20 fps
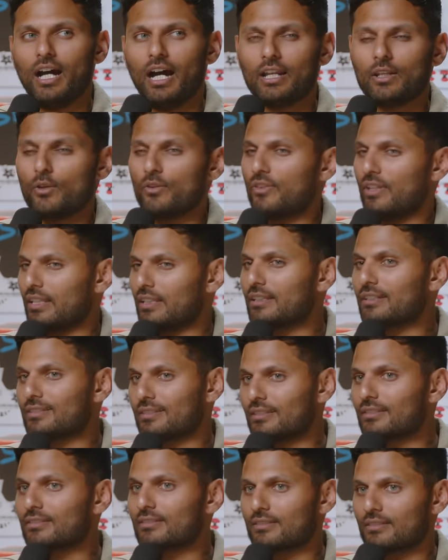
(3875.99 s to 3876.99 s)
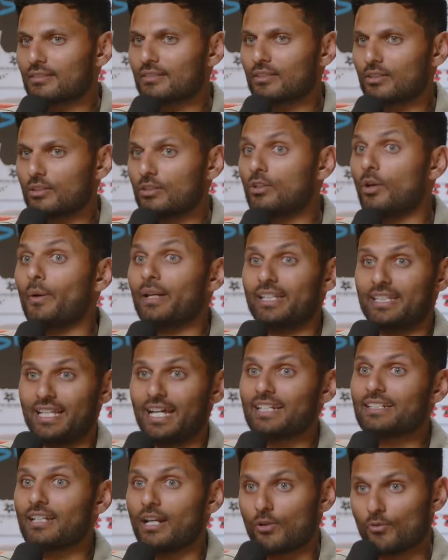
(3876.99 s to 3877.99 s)
I don't think this is going in
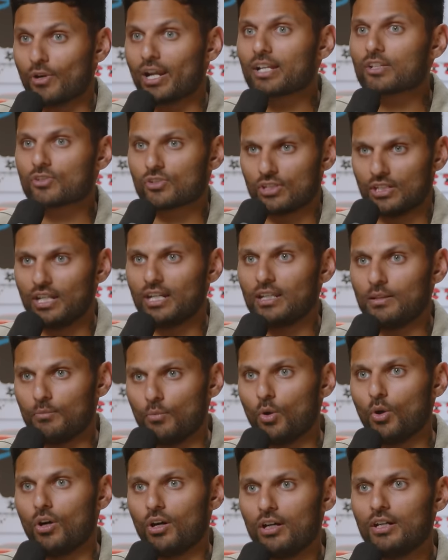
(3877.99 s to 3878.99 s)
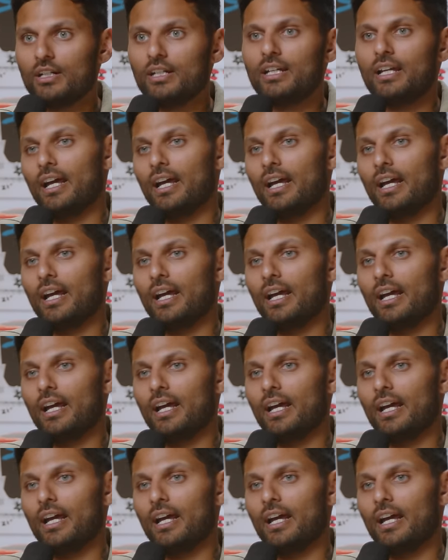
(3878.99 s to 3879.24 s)
that direction anymore.